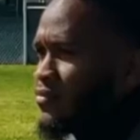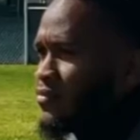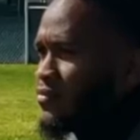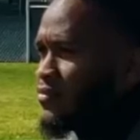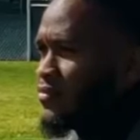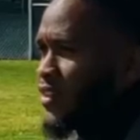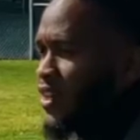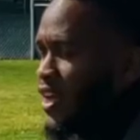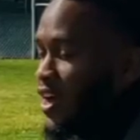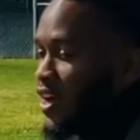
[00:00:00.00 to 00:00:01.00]
A?
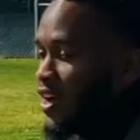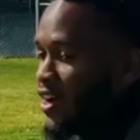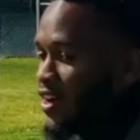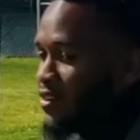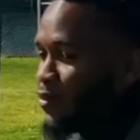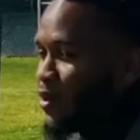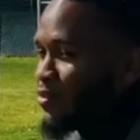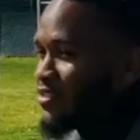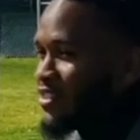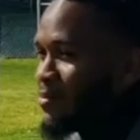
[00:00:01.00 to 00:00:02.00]
Uh,
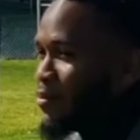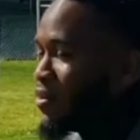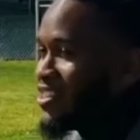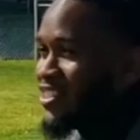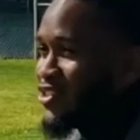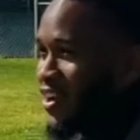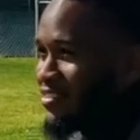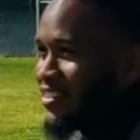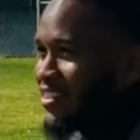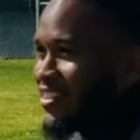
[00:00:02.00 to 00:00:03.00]
well, number one is the
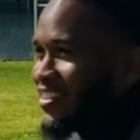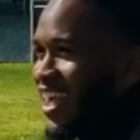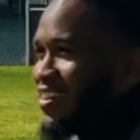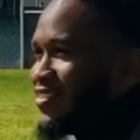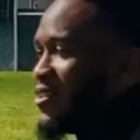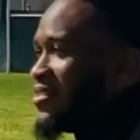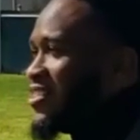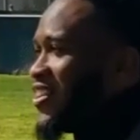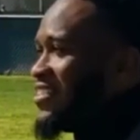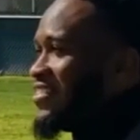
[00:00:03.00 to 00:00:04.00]
traffic. I have to go with
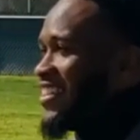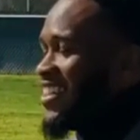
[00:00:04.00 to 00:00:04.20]
the traffic.